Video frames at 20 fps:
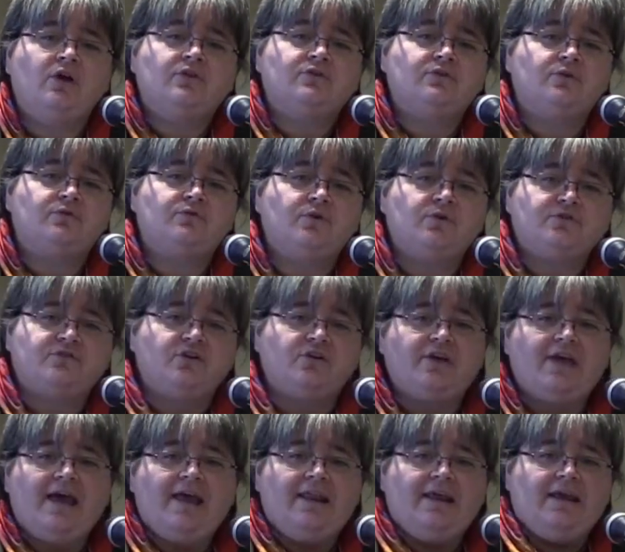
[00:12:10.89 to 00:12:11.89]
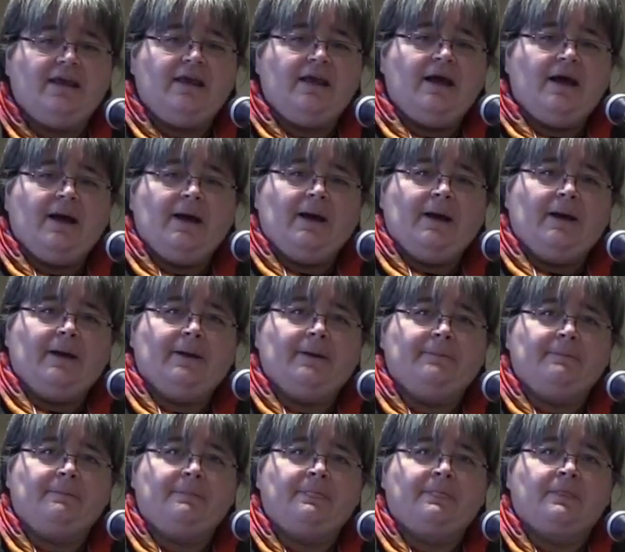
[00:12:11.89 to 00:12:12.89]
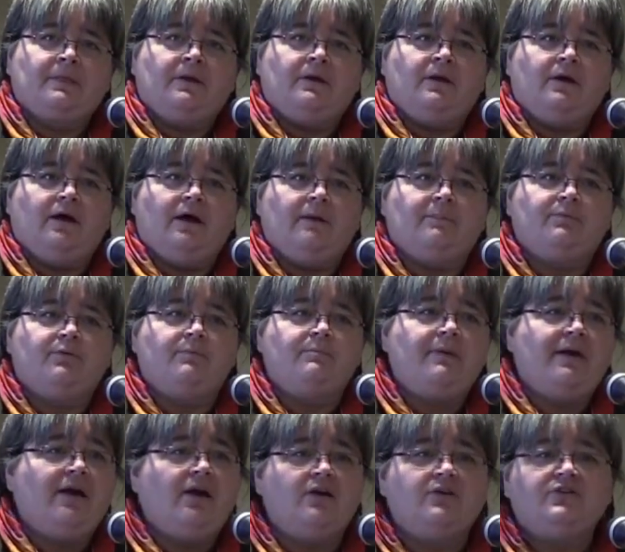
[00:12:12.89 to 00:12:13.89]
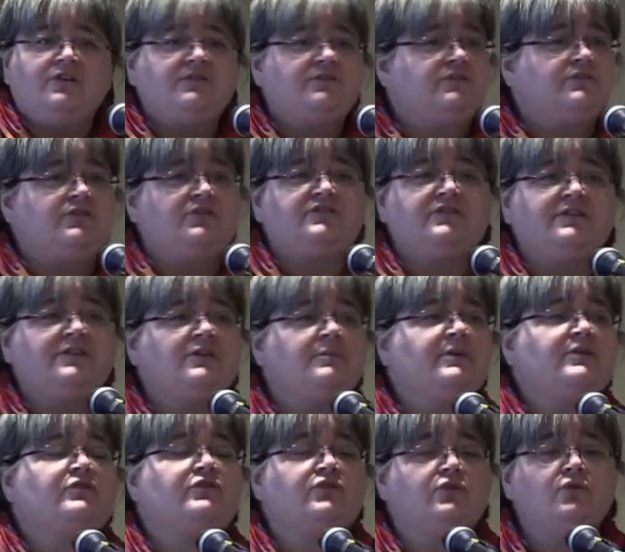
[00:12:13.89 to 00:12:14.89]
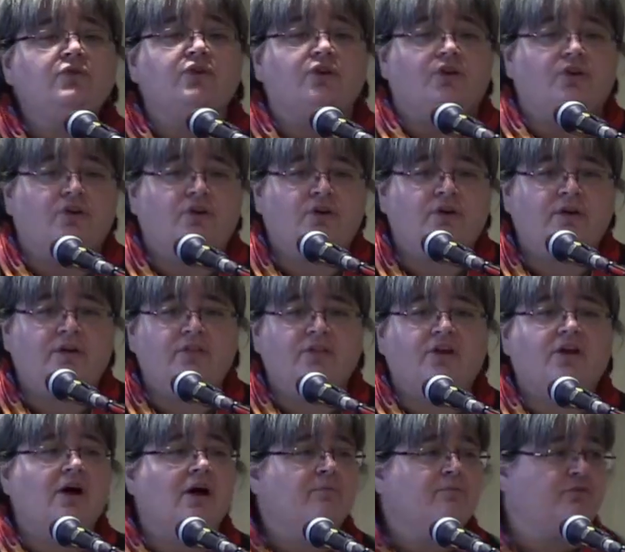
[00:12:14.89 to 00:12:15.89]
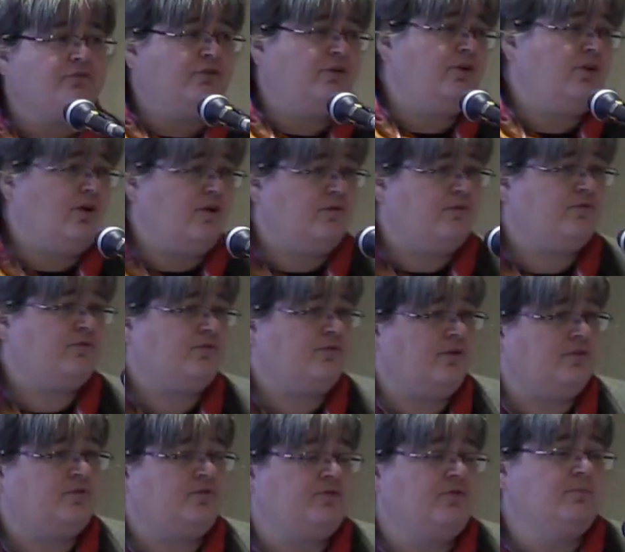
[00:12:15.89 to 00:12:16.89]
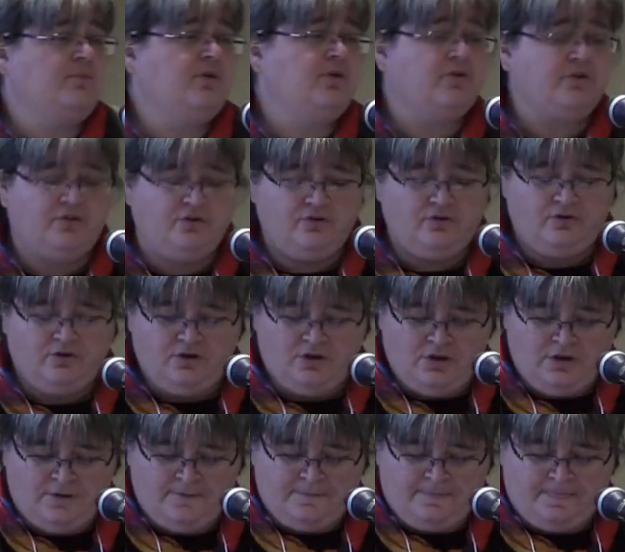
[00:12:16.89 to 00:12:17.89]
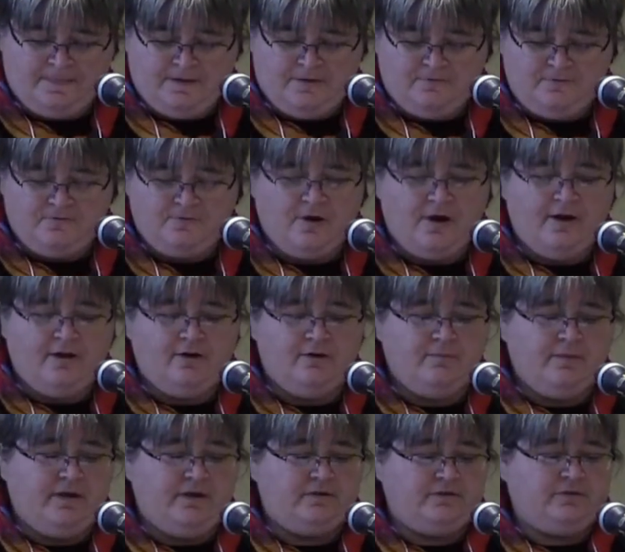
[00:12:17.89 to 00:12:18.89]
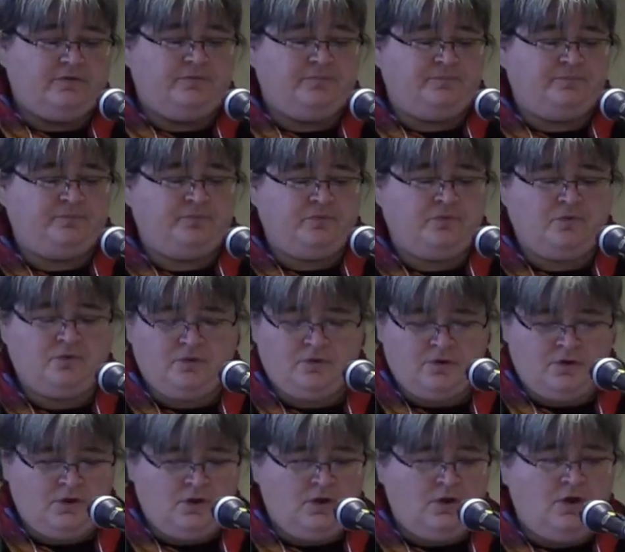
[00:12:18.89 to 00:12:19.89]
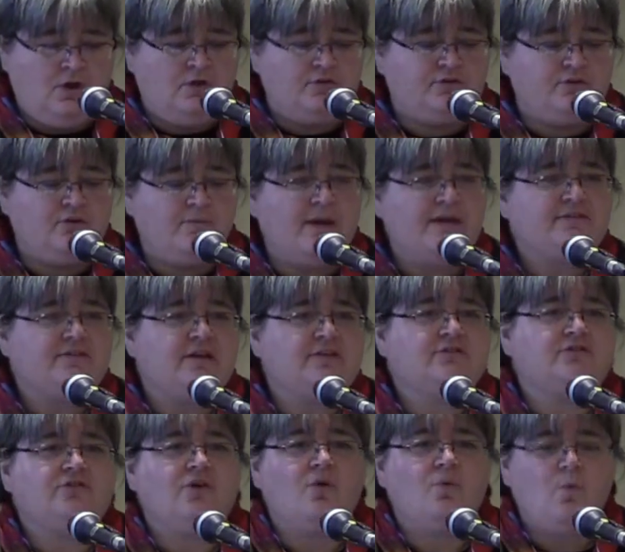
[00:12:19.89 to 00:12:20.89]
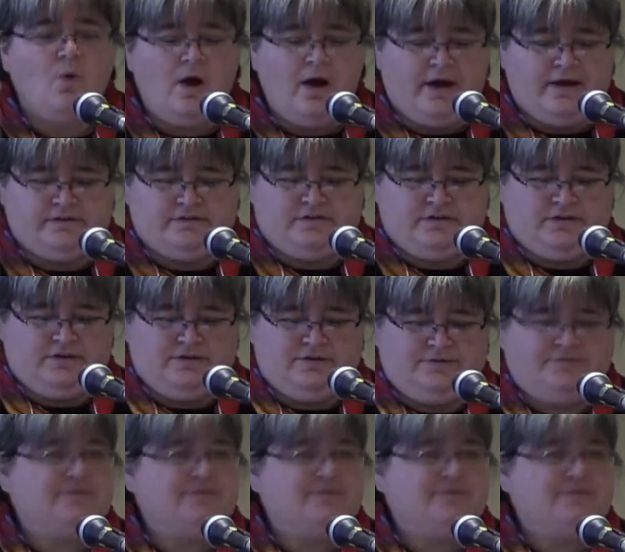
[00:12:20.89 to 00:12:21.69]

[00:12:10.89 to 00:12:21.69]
So folks are getting prepared just a little bit sooner in the comfort of a familiar environment. So you might say, so what?